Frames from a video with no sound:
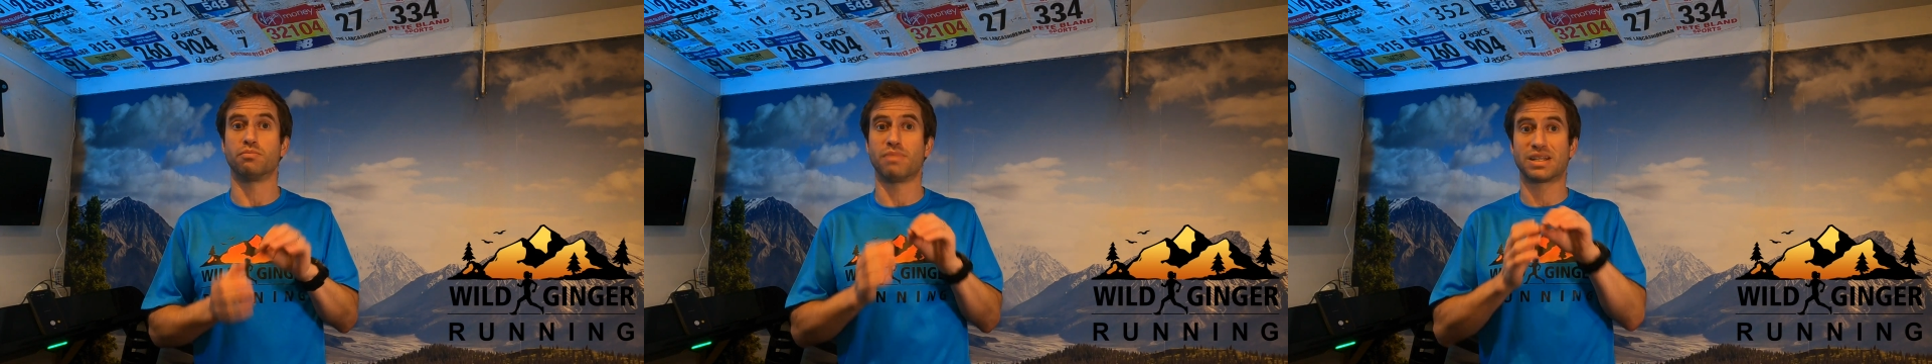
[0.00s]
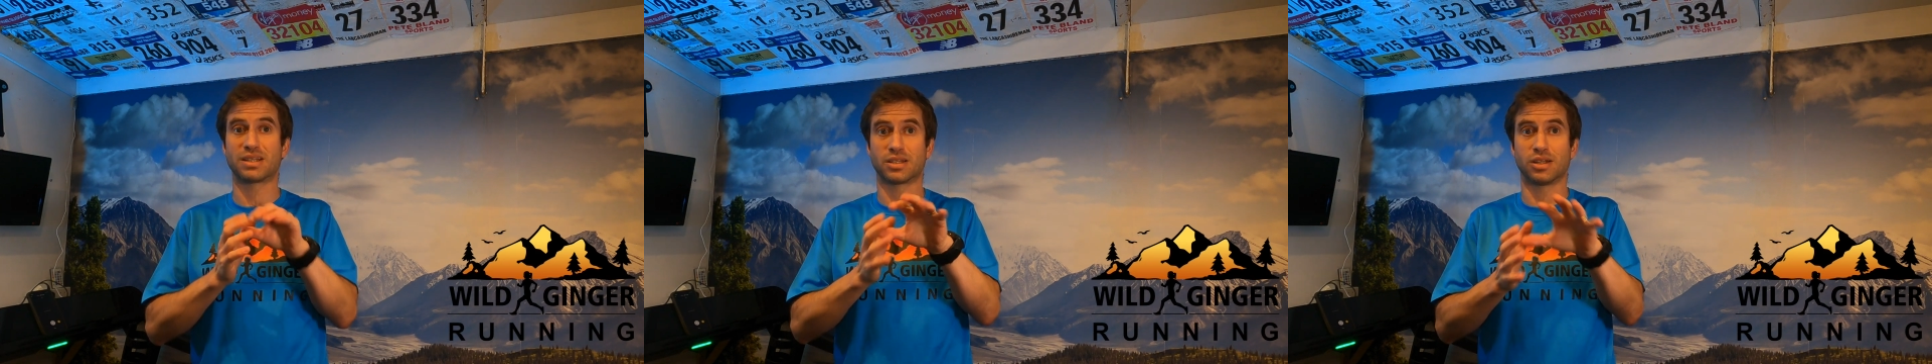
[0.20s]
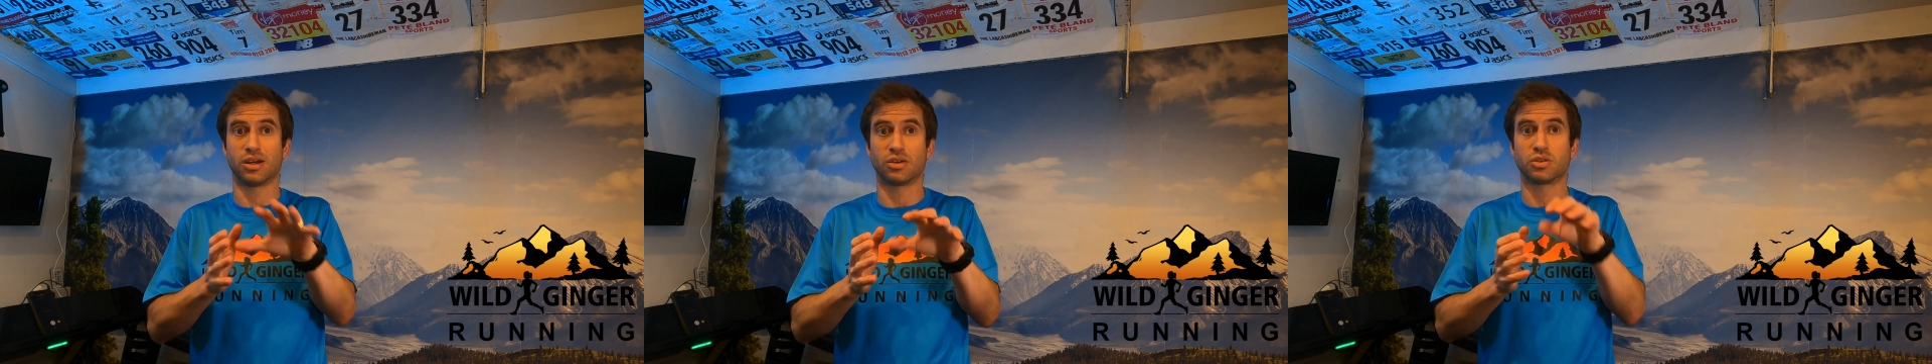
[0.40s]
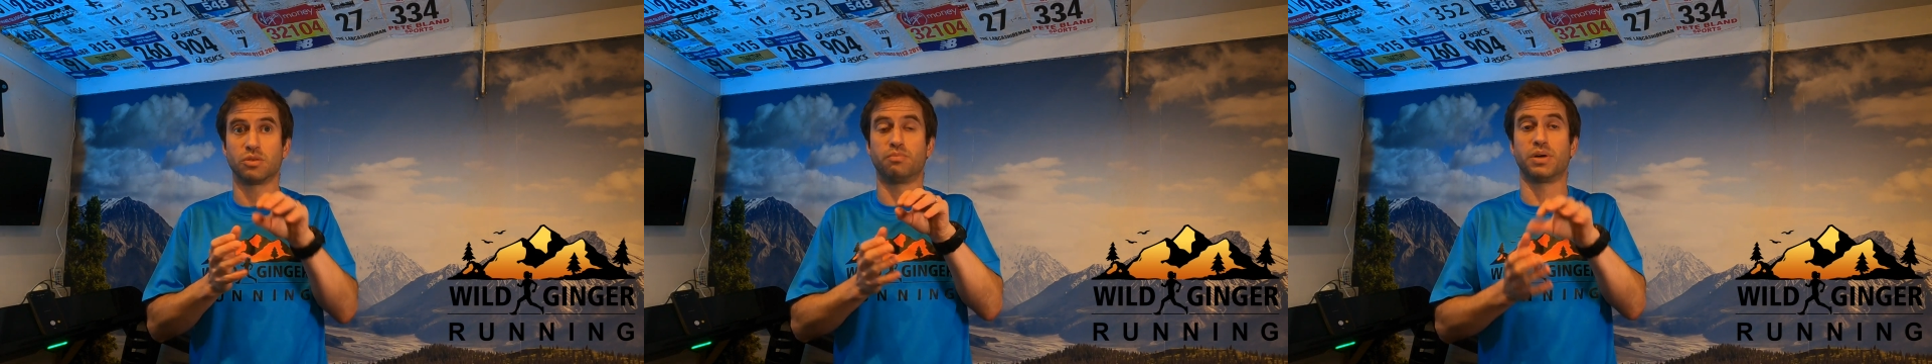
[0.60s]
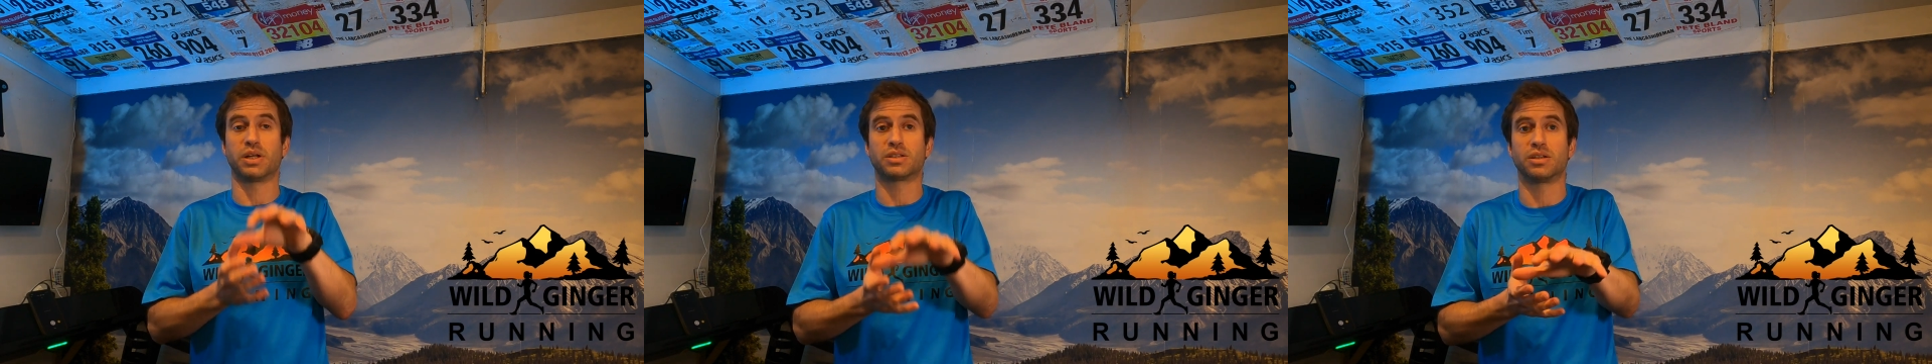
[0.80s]
metatarsal
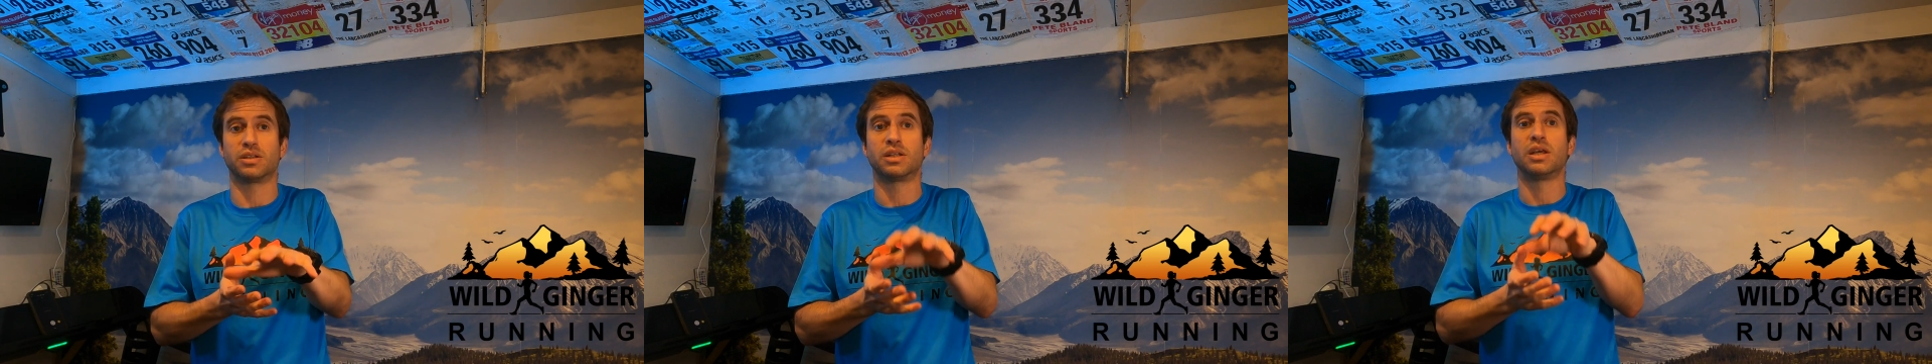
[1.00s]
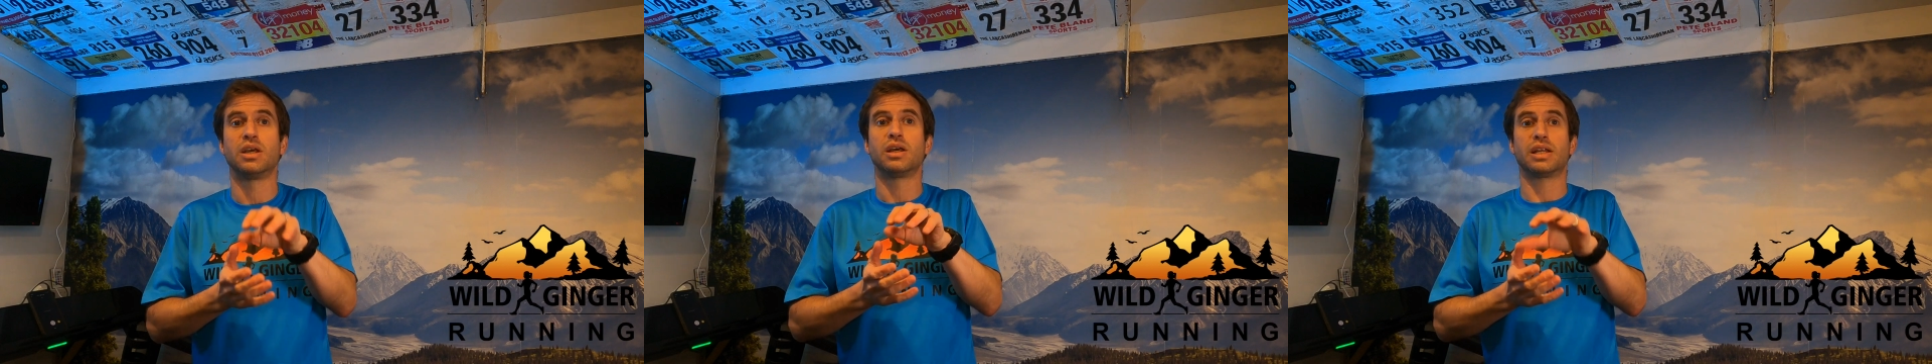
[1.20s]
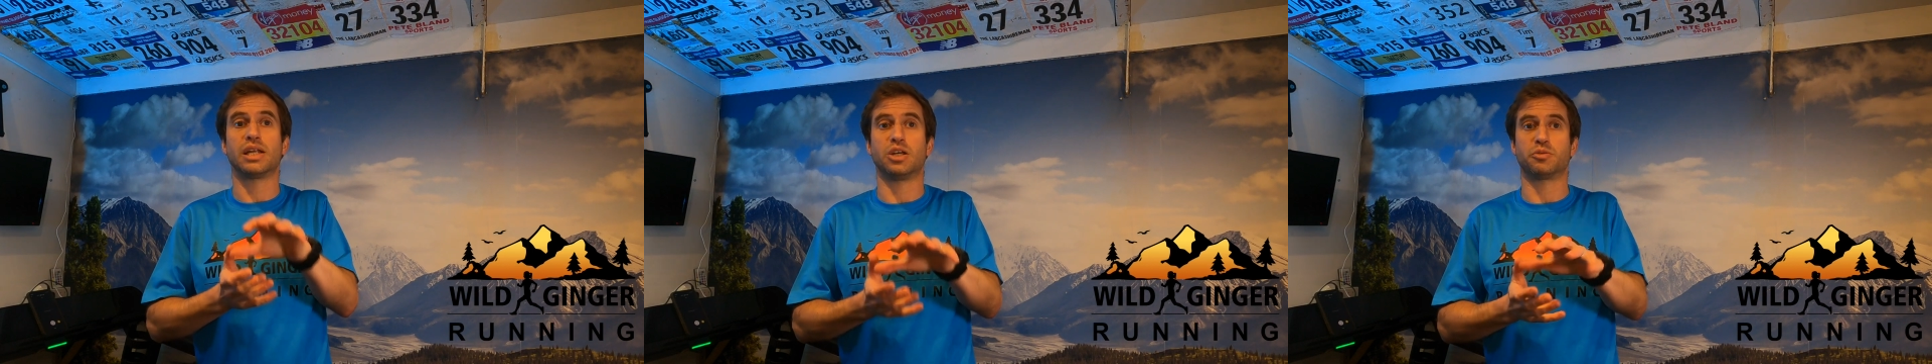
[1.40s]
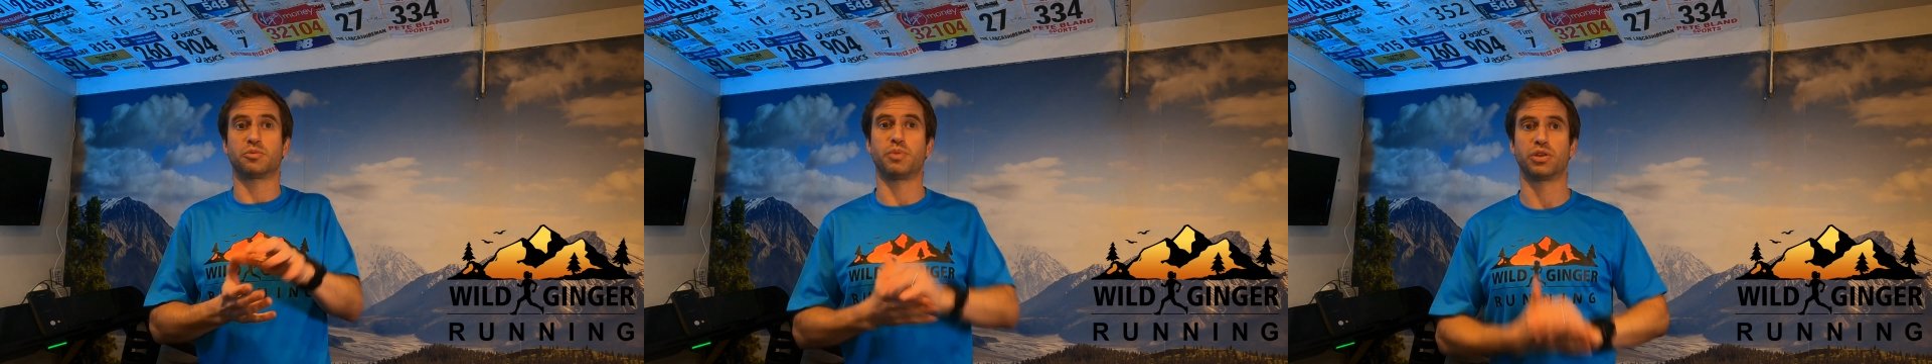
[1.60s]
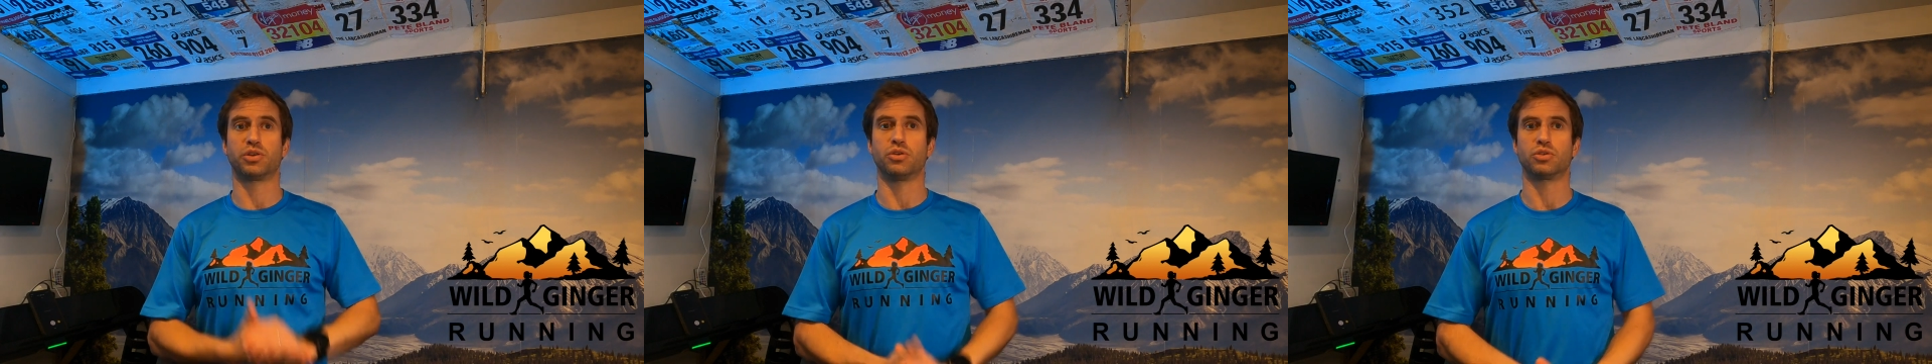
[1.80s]
button to help
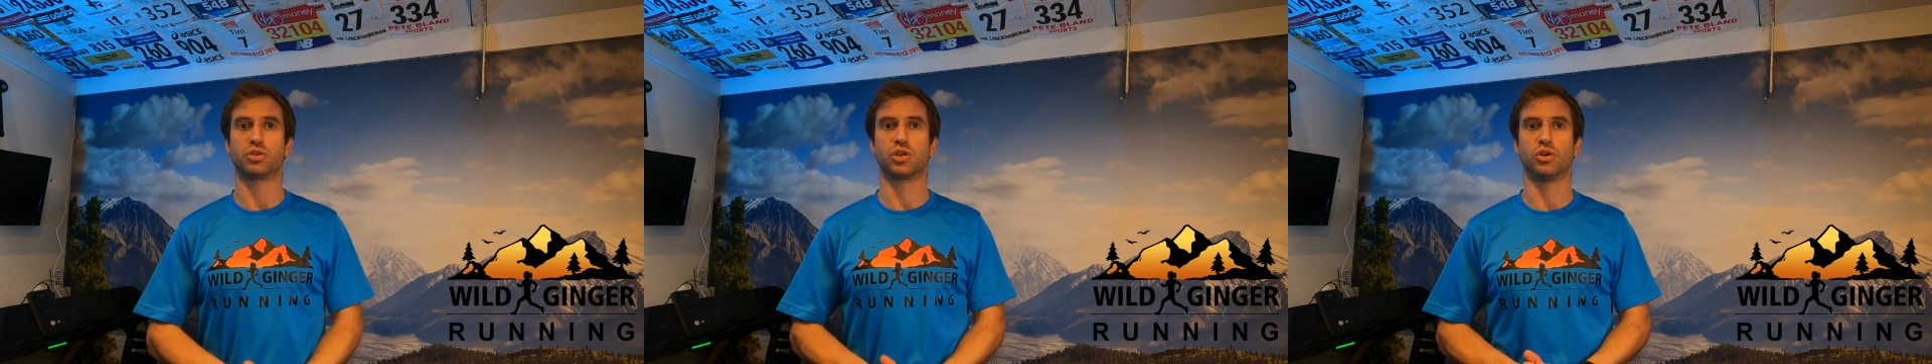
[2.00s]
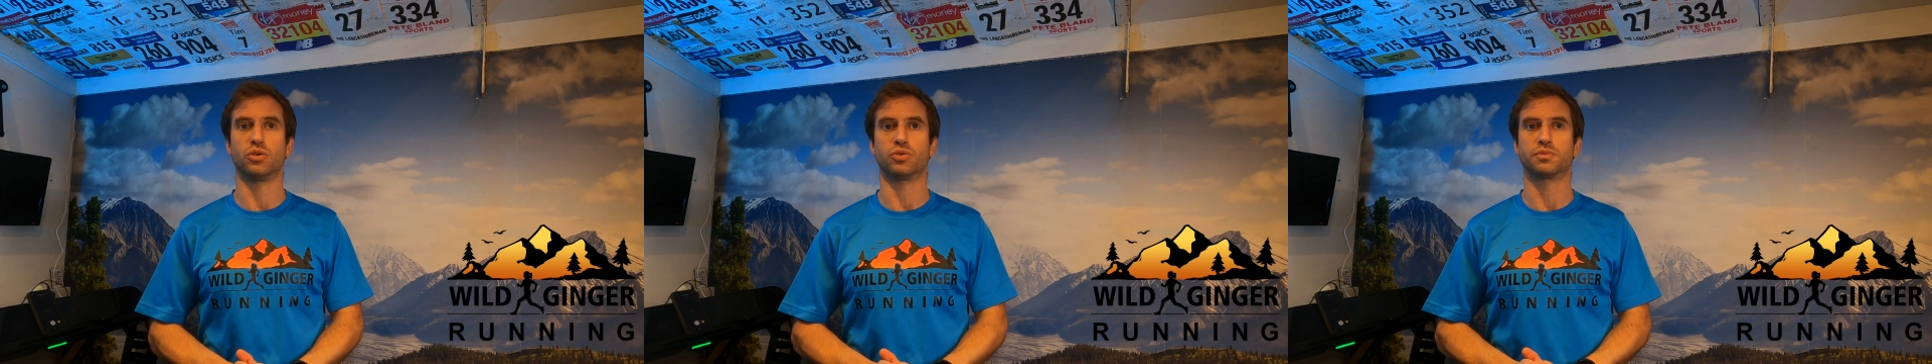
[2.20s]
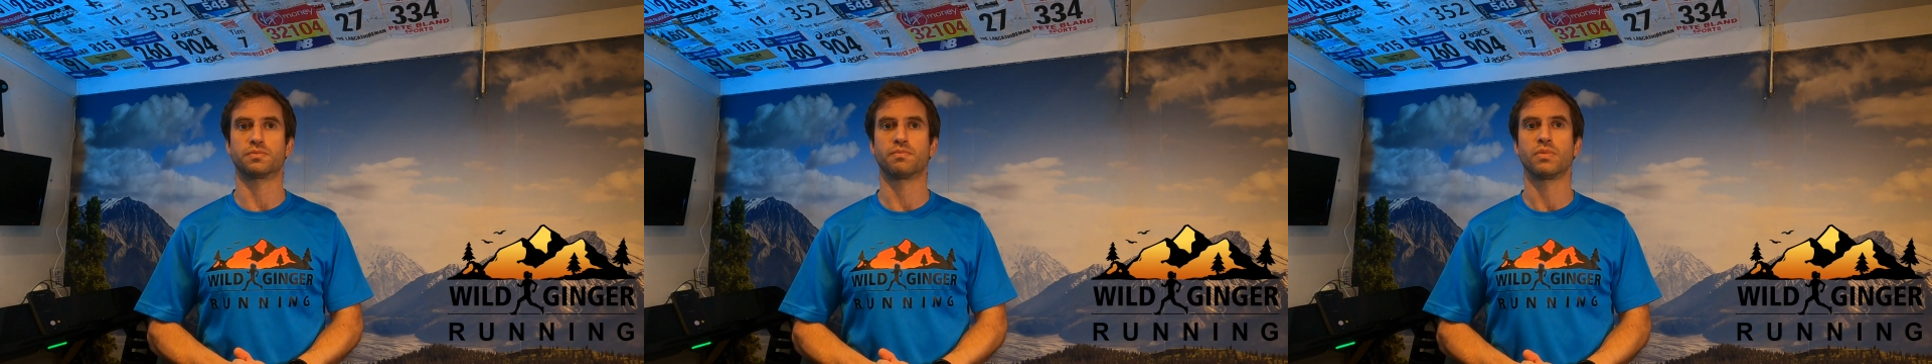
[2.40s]
spread those toes.